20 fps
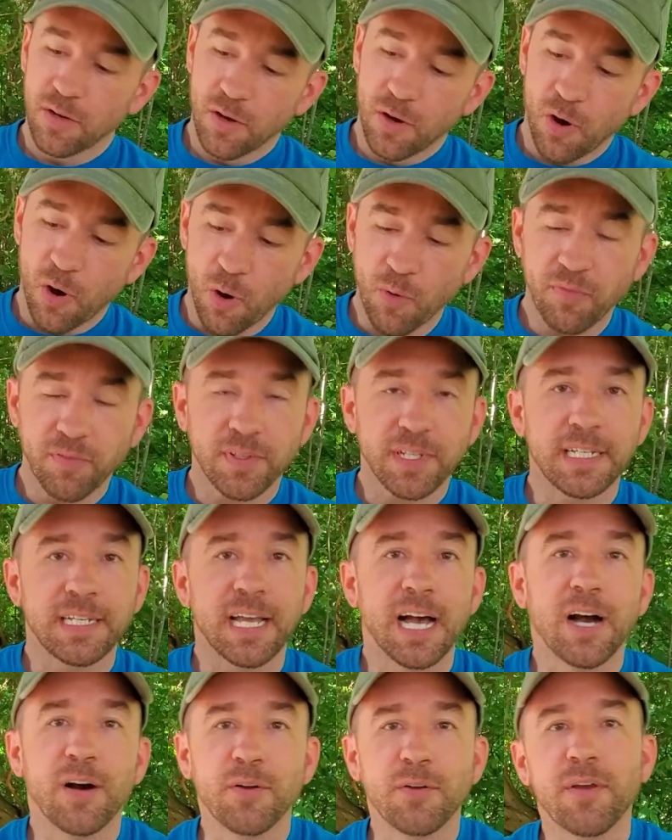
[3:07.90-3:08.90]
Hopefully
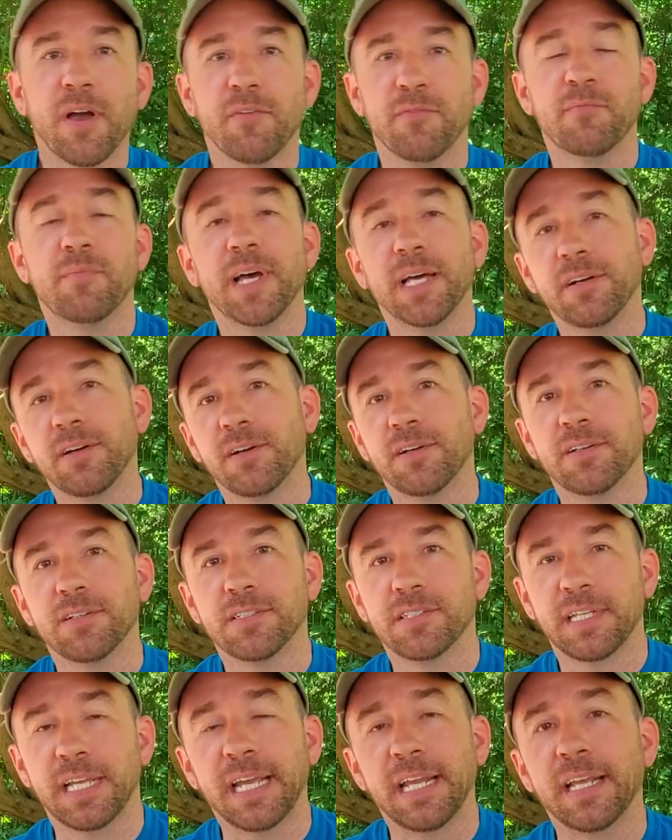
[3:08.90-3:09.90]
now you have a better
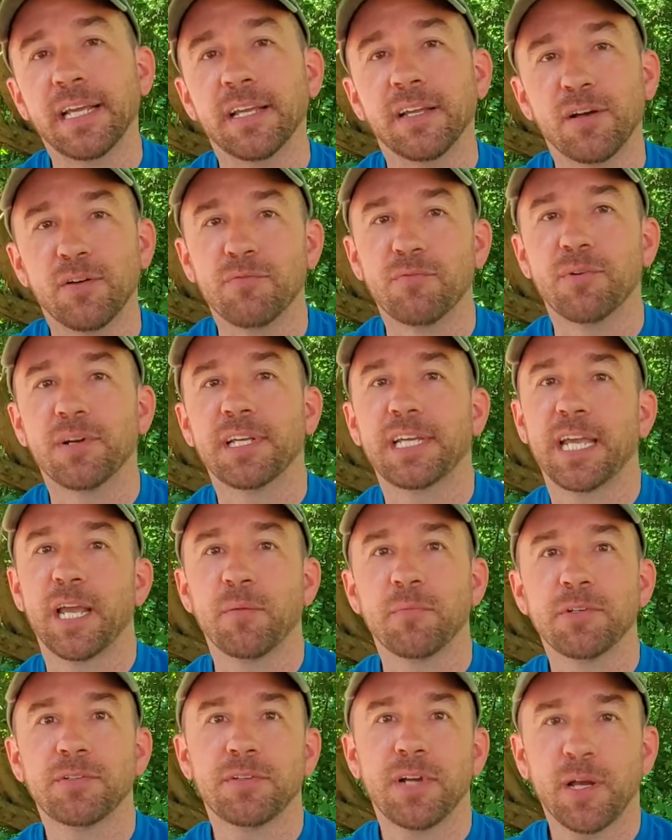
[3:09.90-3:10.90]
understanding of what a
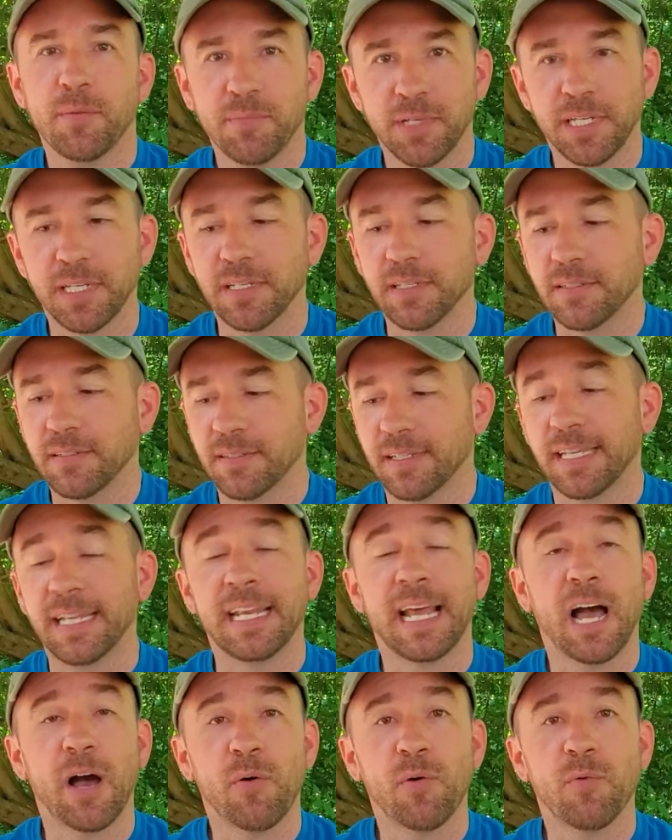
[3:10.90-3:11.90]
camera trap is
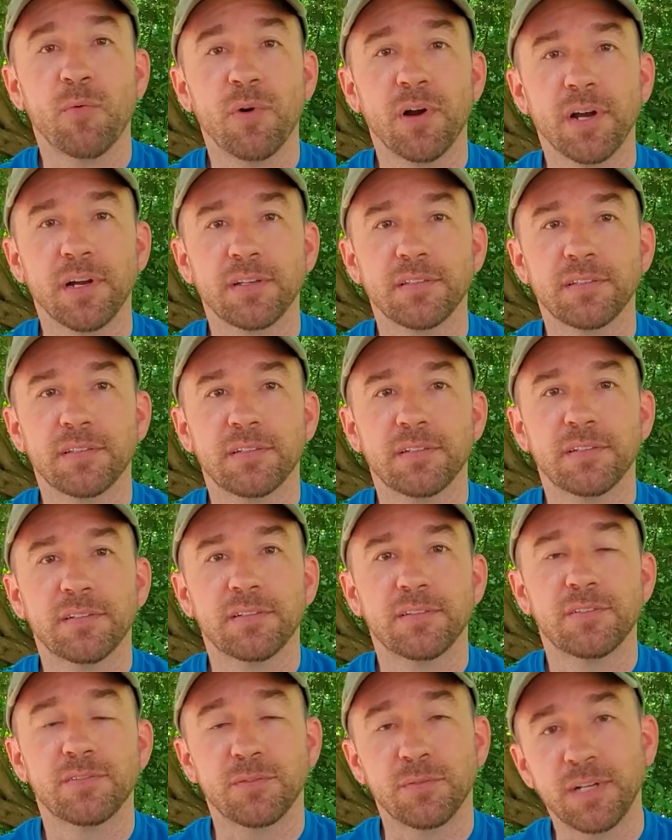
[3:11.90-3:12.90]
and how it works.
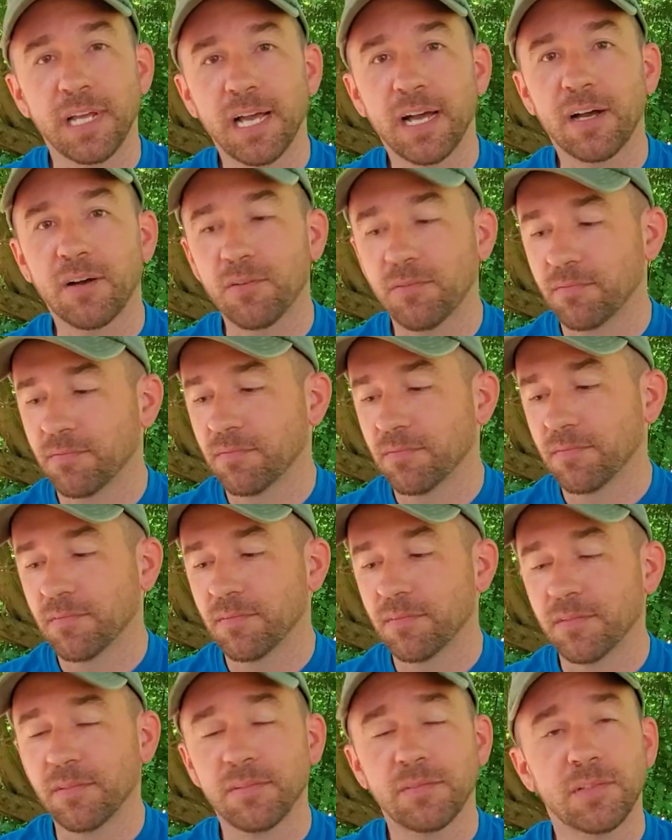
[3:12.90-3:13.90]
So now,
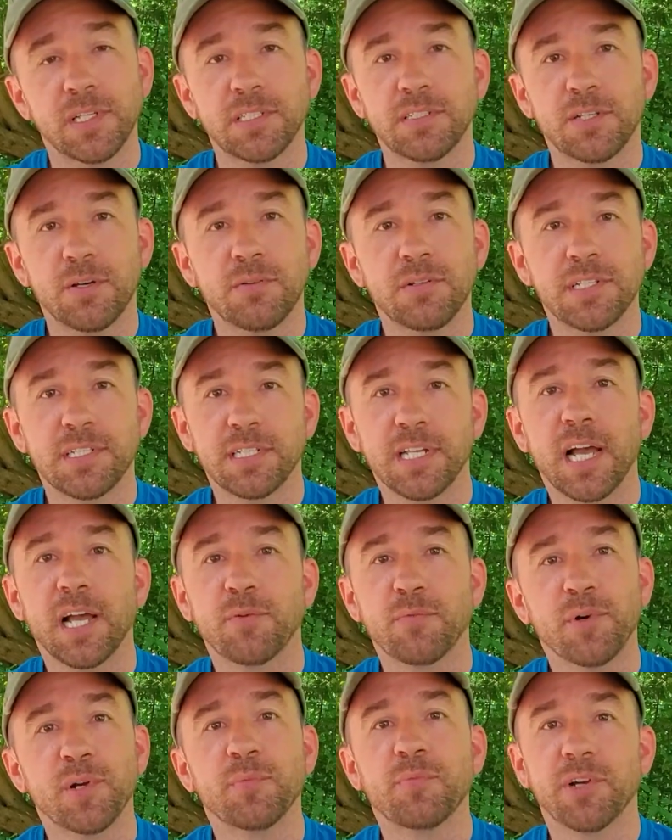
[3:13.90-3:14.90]
let's go decide
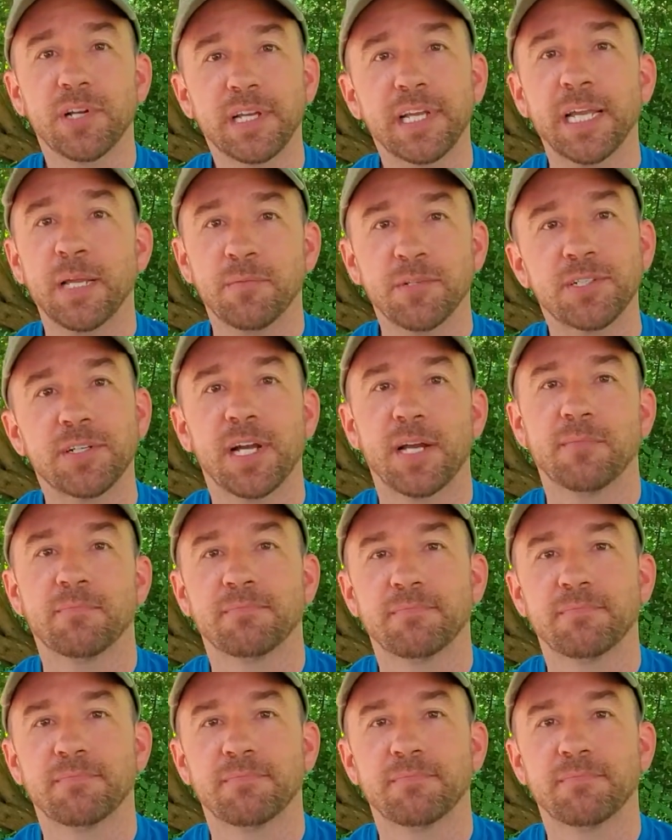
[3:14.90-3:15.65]
where to put a camera trap.